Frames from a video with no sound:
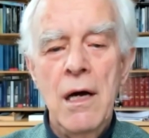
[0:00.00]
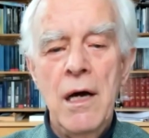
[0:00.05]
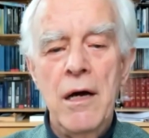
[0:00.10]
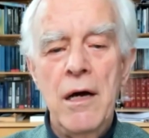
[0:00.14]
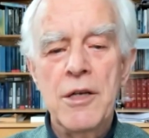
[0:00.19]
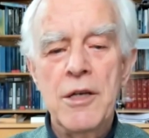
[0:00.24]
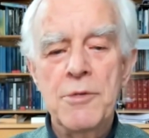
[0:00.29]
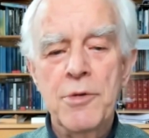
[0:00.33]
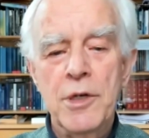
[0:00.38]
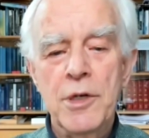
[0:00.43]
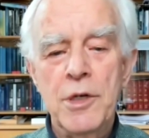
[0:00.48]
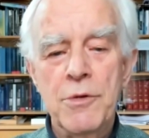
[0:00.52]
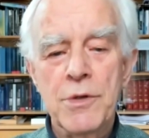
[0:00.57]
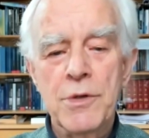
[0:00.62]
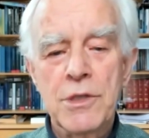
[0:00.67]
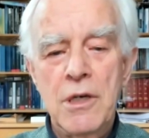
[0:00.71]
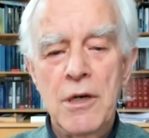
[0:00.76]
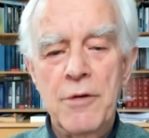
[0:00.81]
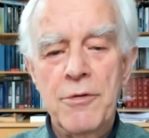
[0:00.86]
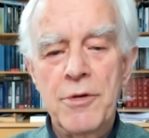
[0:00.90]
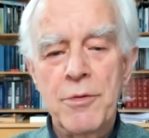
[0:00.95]
And his body was
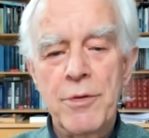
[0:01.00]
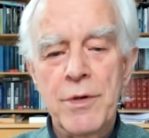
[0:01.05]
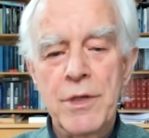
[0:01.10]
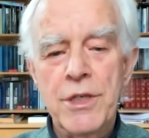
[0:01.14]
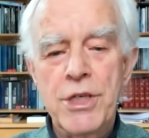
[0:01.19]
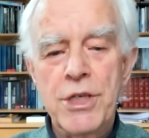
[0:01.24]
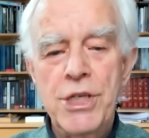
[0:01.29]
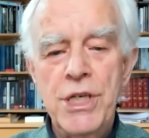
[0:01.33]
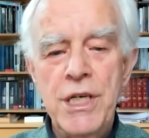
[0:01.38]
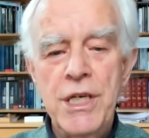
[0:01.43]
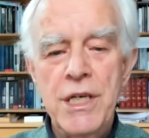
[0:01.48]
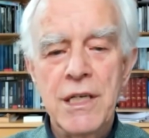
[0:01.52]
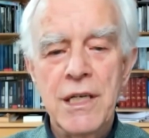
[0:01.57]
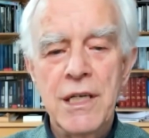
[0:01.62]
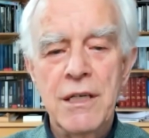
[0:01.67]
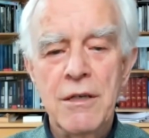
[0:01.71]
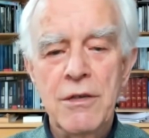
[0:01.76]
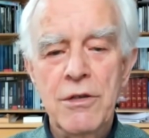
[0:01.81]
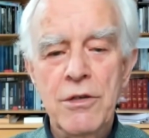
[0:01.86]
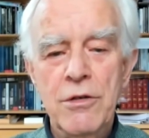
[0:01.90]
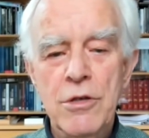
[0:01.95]
covered with a sheet, and
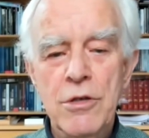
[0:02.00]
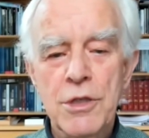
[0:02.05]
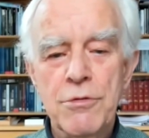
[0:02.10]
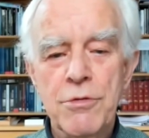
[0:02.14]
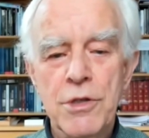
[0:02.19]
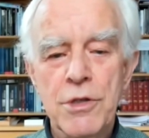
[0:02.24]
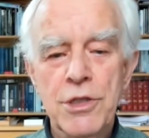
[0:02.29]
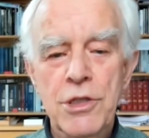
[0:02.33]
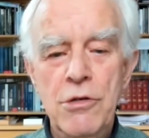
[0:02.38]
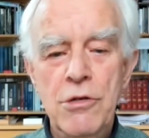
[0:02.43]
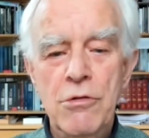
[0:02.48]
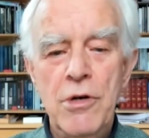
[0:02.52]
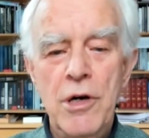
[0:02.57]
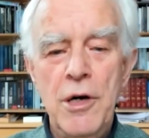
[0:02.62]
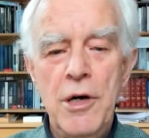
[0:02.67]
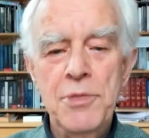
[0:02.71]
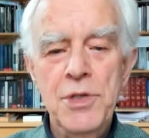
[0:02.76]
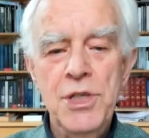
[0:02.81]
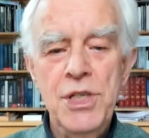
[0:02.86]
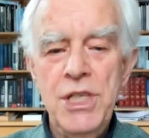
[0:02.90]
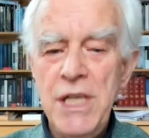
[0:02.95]
the nurse was so
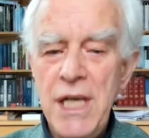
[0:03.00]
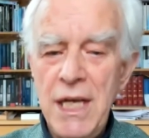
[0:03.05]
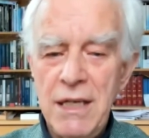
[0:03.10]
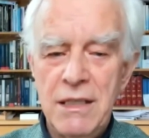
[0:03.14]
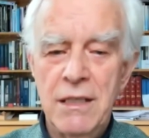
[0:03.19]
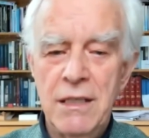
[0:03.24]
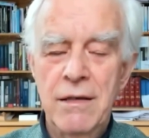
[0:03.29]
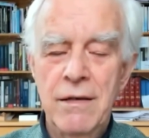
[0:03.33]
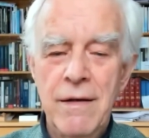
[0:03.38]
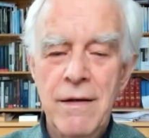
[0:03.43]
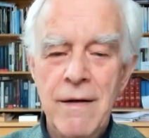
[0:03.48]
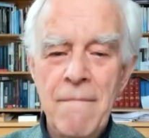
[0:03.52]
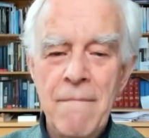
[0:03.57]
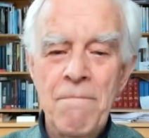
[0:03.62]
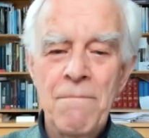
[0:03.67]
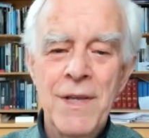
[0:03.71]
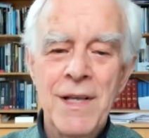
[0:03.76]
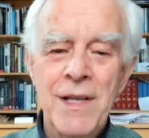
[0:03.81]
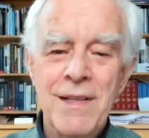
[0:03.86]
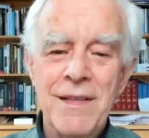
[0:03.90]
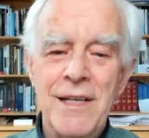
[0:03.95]
upset
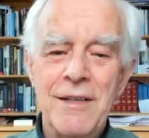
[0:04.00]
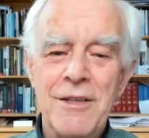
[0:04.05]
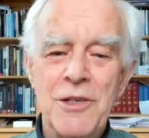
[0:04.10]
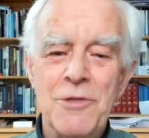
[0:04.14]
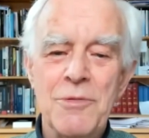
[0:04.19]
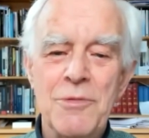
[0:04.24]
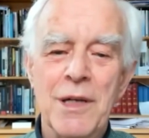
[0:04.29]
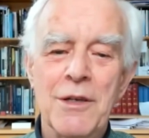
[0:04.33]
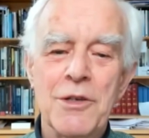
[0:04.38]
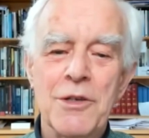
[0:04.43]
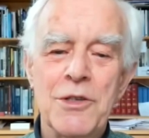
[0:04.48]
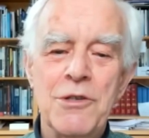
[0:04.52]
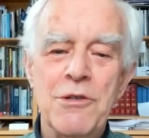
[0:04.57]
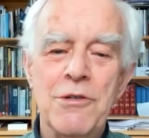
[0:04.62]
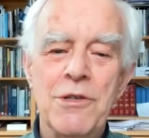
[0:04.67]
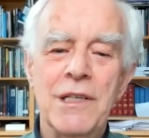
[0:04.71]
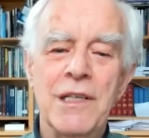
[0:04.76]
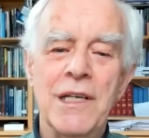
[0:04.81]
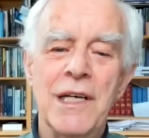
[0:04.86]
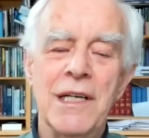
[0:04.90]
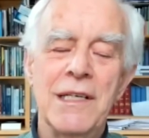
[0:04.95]
that this medical
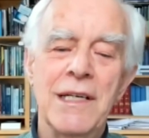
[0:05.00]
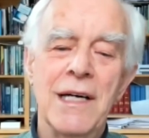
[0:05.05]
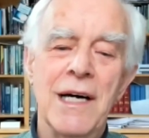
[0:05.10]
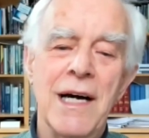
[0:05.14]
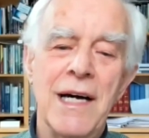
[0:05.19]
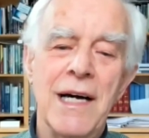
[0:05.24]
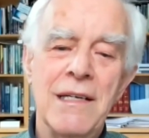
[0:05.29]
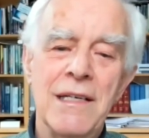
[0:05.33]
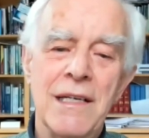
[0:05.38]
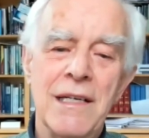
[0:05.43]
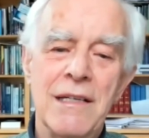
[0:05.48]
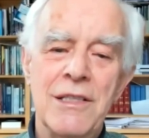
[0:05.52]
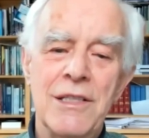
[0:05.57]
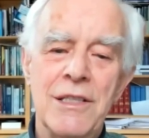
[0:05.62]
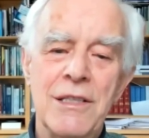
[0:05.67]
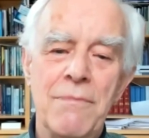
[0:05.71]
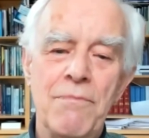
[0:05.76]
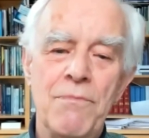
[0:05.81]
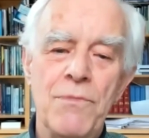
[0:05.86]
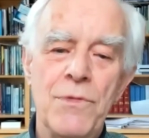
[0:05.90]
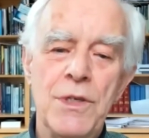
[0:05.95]
student had died that
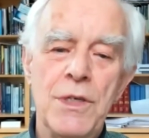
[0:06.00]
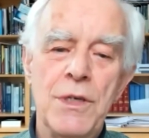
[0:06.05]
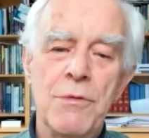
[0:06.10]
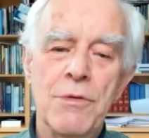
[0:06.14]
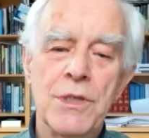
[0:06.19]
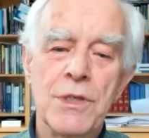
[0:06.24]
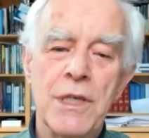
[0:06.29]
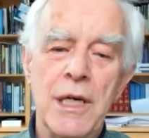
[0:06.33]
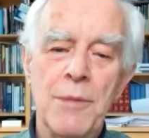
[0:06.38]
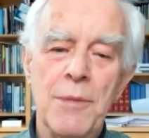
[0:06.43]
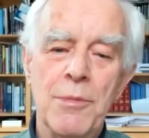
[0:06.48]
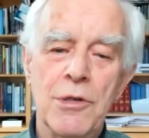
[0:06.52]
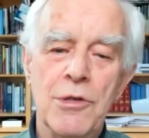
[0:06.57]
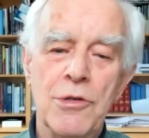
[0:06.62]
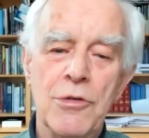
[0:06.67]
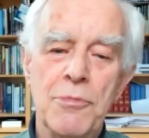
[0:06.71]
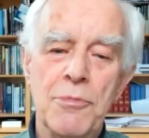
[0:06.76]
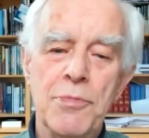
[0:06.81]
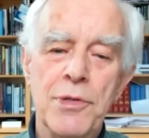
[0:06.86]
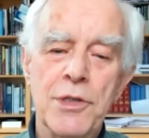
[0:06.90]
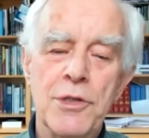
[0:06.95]
she was able to
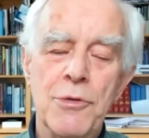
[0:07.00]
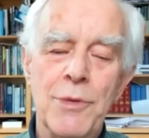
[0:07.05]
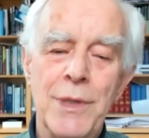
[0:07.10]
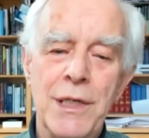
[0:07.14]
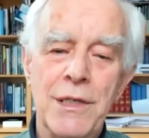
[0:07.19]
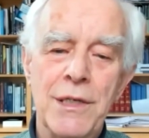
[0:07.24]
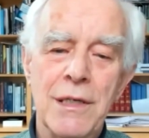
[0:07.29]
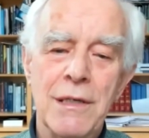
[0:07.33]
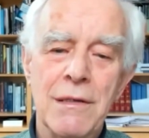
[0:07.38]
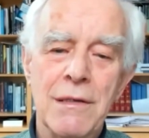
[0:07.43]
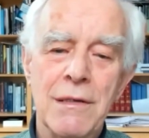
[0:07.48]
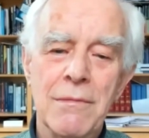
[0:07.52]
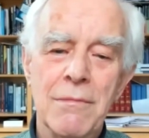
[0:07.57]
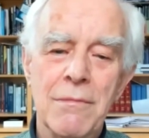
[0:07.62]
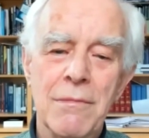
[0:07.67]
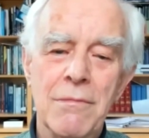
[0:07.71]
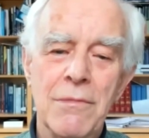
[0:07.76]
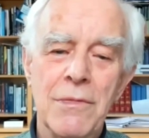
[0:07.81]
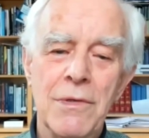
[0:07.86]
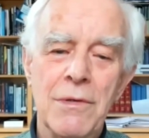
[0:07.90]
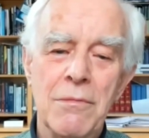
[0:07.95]
persuade the
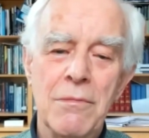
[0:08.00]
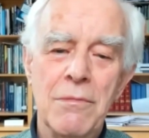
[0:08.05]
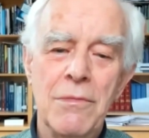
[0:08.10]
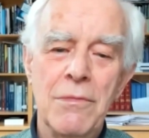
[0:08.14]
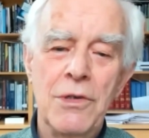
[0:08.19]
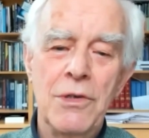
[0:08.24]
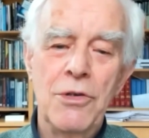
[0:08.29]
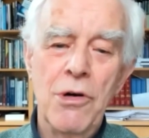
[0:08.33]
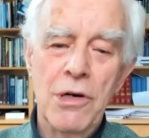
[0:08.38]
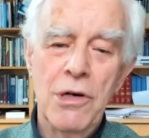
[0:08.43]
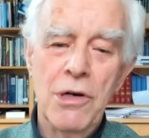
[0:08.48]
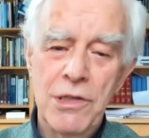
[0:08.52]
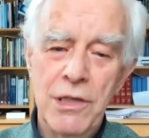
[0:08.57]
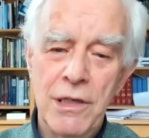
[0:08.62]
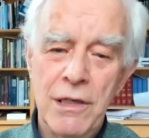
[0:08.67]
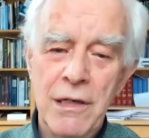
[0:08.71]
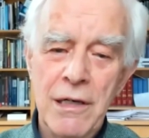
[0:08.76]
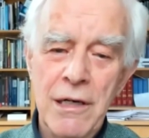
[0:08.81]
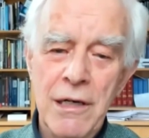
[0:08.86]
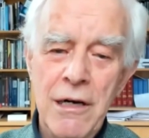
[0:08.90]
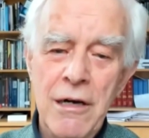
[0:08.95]

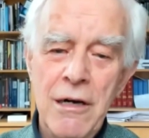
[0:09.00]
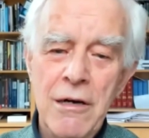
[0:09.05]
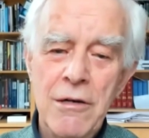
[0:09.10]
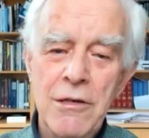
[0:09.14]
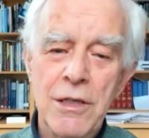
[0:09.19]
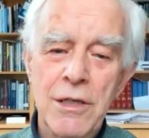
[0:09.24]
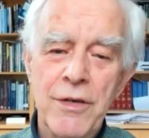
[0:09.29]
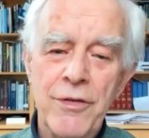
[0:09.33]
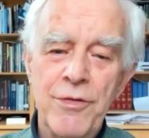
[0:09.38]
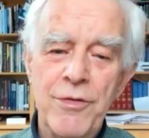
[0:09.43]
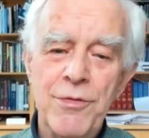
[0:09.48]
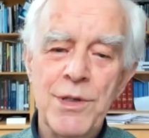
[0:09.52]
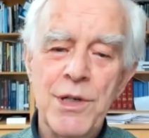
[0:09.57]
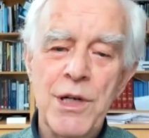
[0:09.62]
doctor to give him an